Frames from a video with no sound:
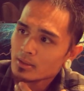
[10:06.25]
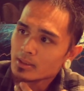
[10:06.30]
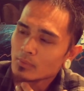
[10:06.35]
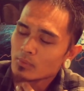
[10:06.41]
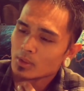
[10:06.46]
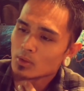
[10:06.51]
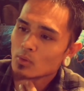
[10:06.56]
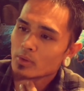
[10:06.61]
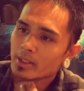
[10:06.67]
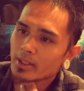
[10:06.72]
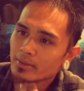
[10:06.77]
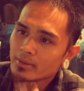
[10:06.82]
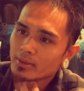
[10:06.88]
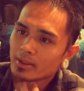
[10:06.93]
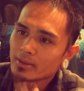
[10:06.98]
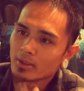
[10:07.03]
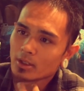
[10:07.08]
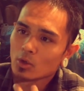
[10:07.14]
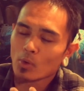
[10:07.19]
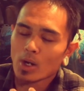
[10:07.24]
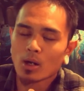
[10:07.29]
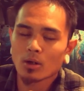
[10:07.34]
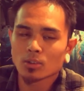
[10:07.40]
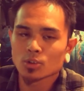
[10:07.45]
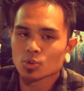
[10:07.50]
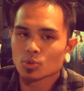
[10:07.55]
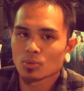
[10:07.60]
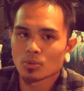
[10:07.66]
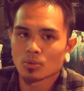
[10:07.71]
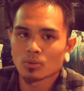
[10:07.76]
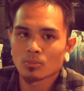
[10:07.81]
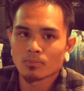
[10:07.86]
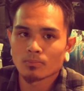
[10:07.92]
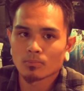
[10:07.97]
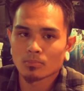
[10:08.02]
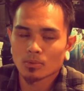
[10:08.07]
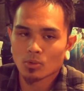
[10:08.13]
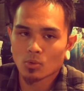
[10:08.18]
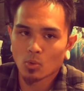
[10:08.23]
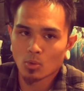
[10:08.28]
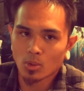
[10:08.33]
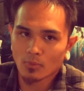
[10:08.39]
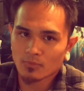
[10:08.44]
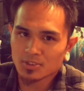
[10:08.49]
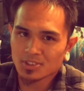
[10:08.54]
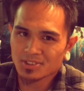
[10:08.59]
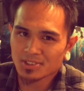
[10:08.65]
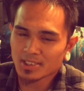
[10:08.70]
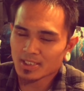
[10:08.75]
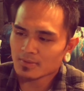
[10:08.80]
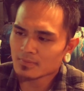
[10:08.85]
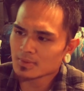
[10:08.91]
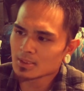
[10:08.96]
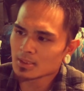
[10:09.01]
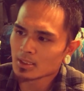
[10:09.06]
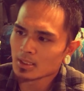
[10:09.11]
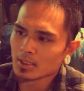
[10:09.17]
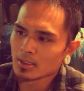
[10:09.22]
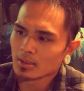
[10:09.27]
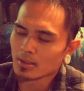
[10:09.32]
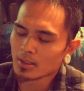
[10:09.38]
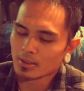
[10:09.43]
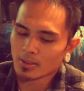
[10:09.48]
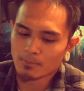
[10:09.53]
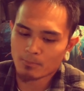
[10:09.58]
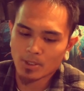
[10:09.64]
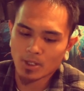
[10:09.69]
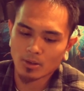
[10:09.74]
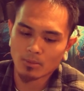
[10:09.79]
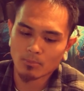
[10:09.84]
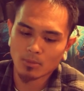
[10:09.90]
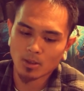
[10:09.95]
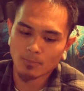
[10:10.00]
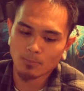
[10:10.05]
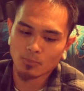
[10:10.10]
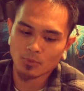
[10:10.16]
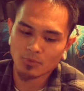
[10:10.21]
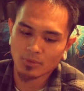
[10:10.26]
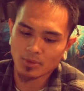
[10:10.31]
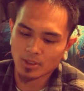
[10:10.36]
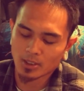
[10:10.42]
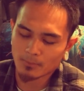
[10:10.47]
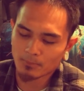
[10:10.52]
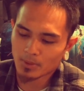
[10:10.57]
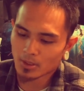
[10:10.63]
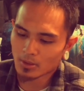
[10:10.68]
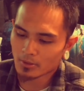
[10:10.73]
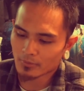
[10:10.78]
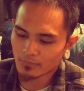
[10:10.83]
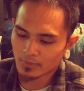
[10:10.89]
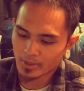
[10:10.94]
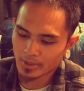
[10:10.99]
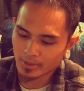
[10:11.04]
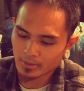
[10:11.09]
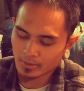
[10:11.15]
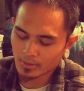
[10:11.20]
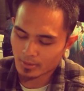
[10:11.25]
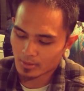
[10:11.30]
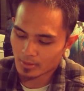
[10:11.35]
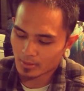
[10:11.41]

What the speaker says: They would go get like the ground control coilover sleeves and then pair them up with like a pair of like